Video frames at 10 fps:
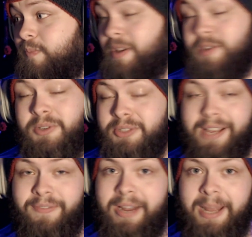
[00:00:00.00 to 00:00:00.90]
this looks
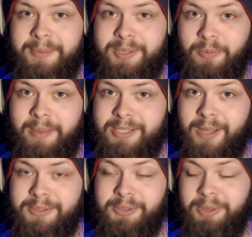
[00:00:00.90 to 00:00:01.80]
like a fun episode based
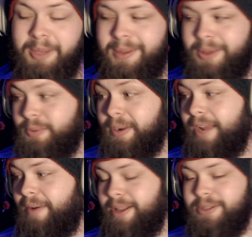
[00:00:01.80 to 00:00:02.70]
off his little thumbnail. So we're
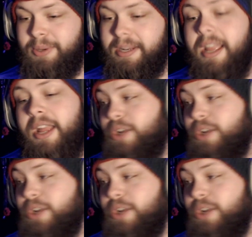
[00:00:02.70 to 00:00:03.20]
going to get right into it.